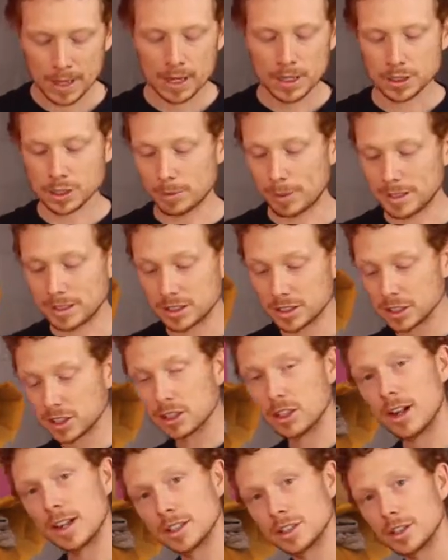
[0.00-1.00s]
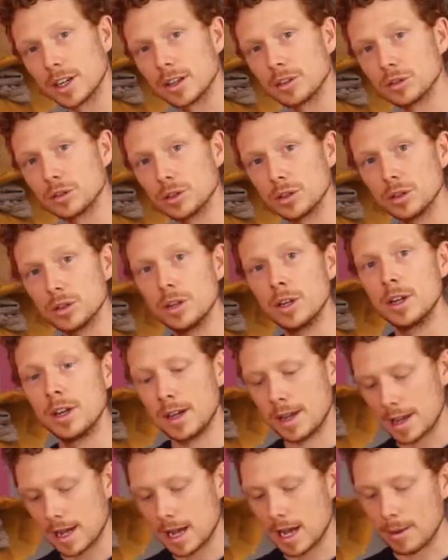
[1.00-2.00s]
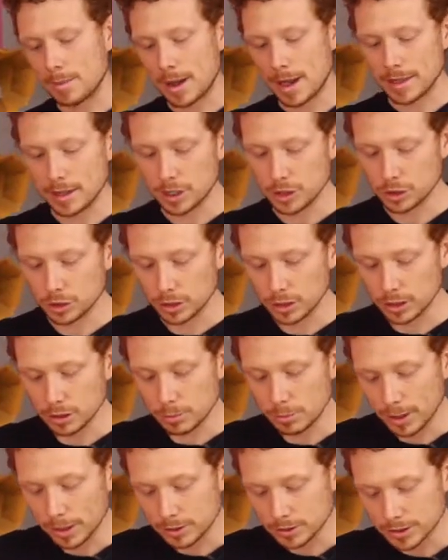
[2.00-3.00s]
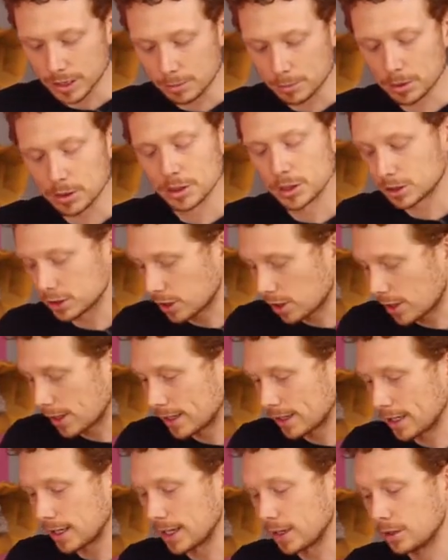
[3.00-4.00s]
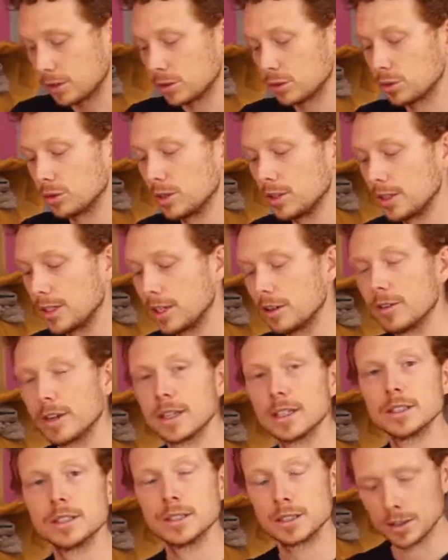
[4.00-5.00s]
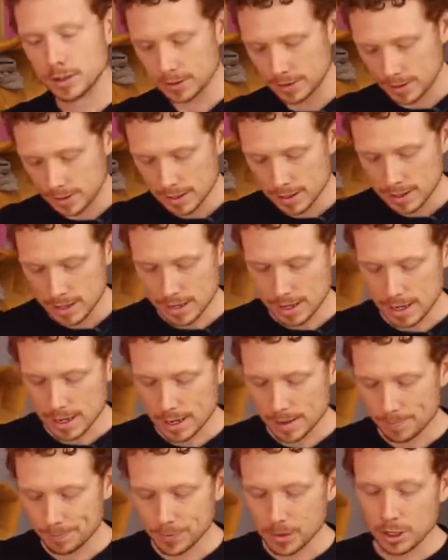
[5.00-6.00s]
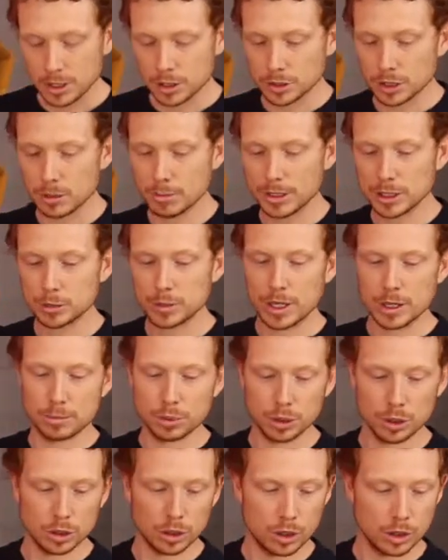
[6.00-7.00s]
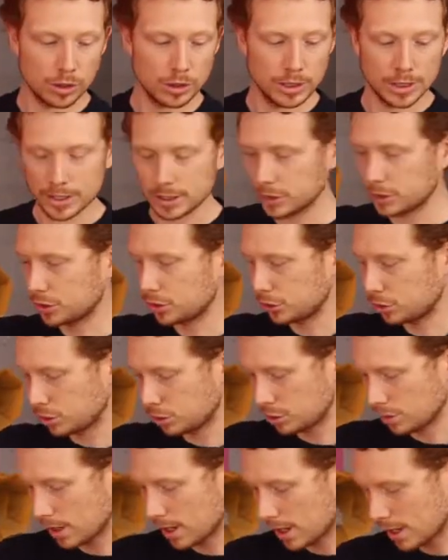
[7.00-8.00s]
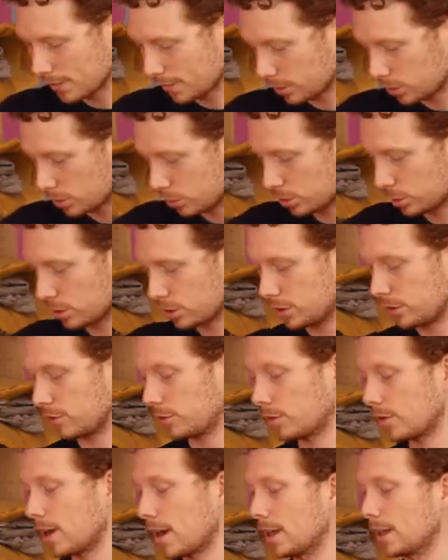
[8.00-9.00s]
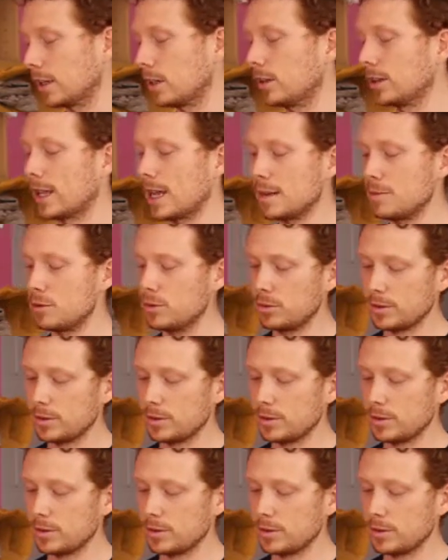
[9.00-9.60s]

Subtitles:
So it basically just slides straight through, and then you do the little buckles up on the side here through the D-rings. So the best way to put it on is to have a look for our little label.